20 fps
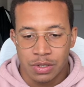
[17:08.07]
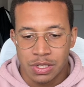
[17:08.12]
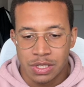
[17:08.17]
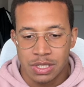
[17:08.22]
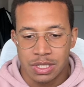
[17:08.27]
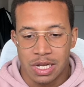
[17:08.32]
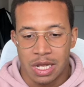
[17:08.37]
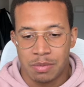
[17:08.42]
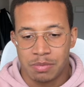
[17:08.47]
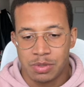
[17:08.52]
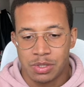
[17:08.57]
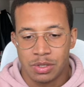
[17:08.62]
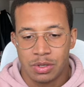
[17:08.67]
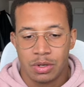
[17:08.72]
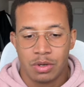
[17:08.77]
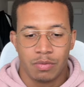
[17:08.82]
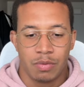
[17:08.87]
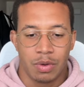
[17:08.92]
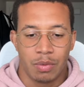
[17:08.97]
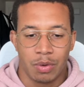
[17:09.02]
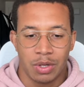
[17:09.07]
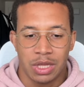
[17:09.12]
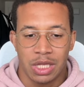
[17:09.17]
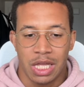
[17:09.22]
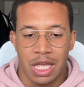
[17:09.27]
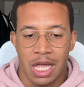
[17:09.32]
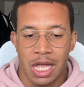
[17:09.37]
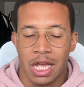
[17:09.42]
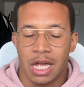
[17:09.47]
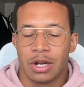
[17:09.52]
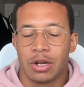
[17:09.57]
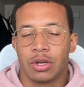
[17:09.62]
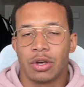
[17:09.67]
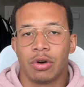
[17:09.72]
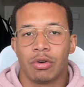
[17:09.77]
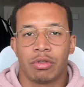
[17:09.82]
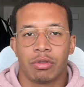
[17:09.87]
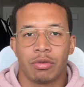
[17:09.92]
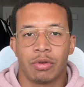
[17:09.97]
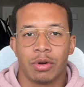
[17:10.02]
steps we want the AI to go
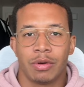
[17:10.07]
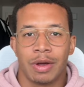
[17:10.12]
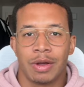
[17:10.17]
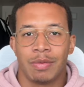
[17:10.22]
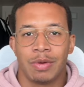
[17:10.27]
through, right?